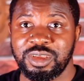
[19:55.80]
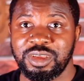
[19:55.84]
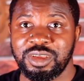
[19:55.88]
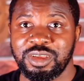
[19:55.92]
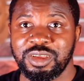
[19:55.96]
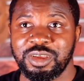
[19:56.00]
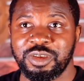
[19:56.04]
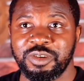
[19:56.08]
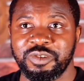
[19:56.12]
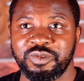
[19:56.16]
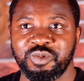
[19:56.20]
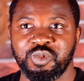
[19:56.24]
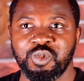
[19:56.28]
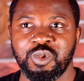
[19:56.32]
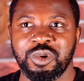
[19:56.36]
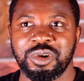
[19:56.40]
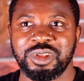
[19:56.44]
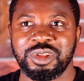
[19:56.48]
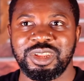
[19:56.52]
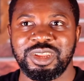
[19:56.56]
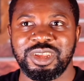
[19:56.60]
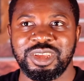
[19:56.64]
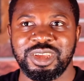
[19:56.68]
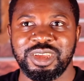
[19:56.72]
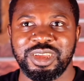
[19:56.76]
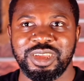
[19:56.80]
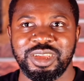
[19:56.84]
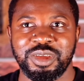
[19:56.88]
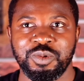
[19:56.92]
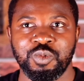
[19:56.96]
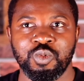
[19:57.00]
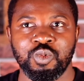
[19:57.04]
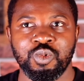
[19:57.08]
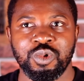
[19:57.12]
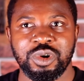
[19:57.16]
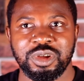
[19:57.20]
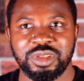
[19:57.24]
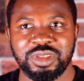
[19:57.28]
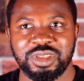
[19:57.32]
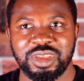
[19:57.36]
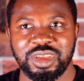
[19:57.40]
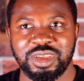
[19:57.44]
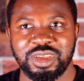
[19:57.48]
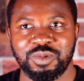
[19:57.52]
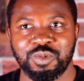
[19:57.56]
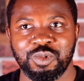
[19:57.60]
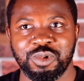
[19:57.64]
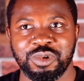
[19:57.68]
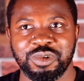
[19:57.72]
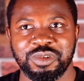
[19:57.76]
because what they
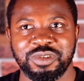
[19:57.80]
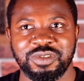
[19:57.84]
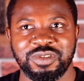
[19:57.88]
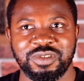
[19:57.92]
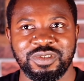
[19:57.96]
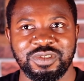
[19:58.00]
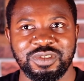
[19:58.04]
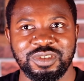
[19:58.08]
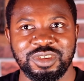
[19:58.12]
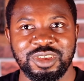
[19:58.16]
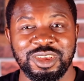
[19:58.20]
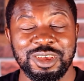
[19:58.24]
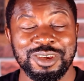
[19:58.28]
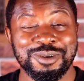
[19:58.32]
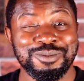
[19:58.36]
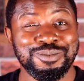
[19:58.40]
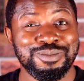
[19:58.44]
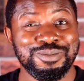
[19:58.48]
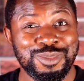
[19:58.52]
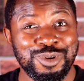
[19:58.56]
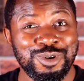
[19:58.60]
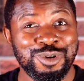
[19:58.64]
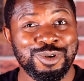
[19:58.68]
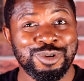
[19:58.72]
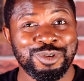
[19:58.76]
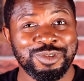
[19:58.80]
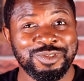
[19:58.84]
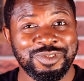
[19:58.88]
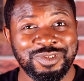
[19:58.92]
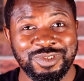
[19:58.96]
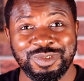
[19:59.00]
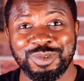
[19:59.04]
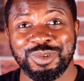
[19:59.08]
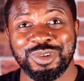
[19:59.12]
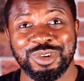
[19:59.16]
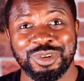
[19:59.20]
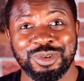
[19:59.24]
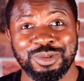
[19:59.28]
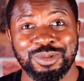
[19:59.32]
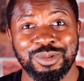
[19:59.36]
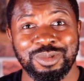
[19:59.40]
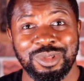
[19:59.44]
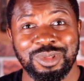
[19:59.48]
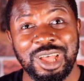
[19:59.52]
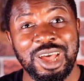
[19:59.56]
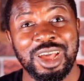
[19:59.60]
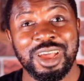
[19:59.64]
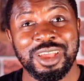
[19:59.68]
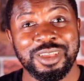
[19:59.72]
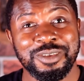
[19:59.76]
wanted was more social
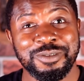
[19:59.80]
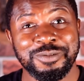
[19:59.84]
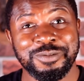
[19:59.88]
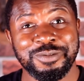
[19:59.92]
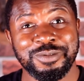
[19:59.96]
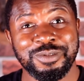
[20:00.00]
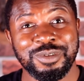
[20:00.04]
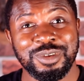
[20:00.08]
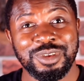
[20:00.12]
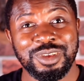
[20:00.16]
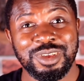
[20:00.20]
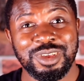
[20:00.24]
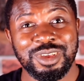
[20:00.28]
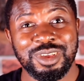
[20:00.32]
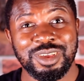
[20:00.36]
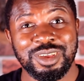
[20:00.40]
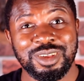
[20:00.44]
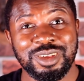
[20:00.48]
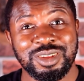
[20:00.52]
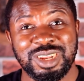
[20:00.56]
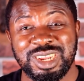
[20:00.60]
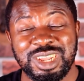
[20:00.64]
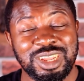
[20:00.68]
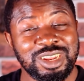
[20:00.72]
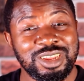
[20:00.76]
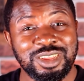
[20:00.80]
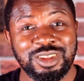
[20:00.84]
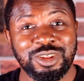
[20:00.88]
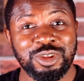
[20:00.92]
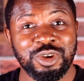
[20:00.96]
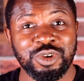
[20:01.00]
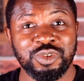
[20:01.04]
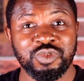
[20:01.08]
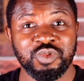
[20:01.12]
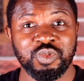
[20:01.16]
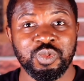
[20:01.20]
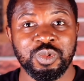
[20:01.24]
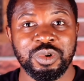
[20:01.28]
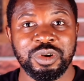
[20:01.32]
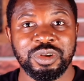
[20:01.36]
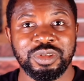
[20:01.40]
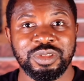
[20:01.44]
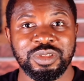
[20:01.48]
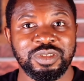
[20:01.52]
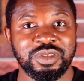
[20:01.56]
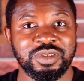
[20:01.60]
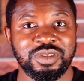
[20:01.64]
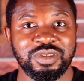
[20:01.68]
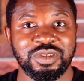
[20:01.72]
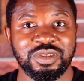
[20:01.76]
life. They did not
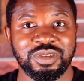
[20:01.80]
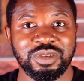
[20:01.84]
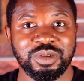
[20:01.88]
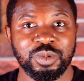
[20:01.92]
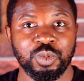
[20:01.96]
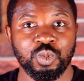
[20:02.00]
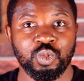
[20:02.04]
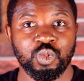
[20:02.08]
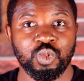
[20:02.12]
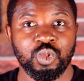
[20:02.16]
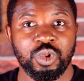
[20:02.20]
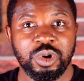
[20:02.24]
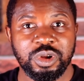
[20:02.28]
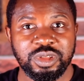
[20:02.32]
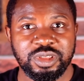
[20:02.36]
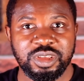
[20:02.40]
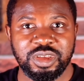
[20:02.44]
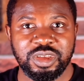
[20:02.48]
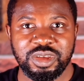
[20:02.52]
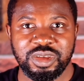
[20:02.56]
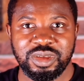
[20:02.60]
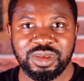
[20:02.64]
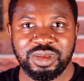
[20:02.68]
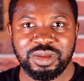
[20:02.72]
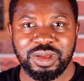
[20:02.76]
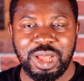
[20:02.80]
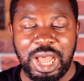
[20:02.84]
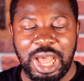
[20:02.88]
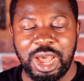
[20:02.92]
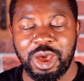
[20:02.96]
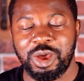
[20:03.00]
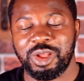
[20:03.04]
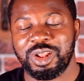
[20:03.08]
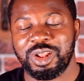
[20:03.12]
want water, or